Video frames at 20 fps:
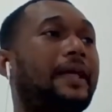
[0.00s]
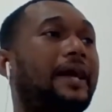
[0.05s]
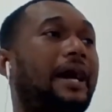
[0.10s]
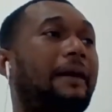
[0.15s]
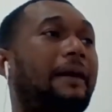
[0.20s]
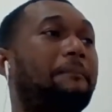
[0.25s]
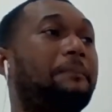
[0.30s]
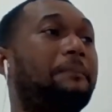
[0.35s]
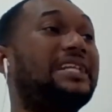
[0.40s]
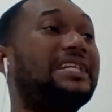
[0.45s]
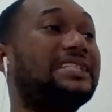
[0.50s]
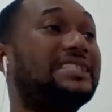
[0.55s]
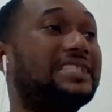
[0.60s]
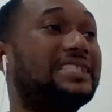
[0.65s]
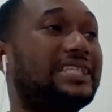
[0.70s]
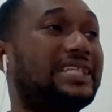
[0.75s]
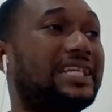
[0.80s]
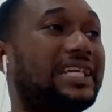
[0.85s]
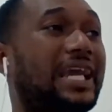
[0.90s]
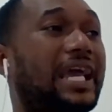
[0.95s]

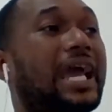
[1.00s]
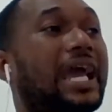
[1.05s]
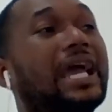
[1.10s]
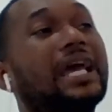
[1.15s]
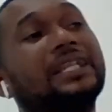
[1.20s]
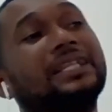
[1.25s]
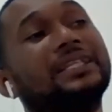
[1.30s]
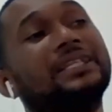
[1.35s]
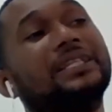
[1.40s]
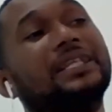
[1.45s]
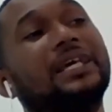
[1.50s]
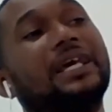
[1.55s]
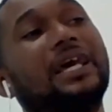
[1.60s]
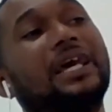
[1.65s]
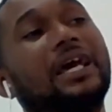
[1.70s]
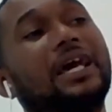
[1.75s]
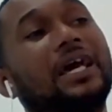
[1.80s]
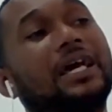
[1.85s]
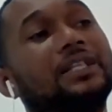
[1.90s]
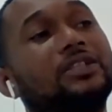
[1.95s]
ability
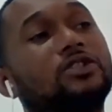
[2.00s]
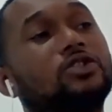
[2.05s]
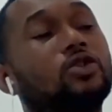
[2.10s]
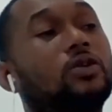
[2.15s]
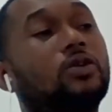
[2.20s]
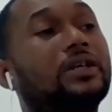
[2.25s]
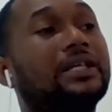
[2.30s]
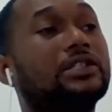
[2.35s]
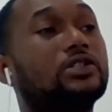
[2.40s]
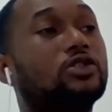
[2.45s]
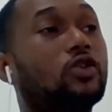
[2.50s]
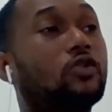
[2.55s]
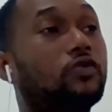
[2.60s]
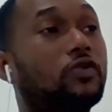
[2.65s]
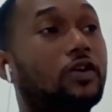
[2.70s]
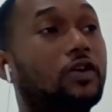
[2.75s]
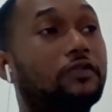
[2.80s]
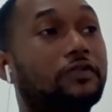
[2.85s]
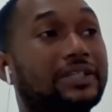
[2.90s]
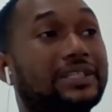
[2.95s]
and so on and so forth.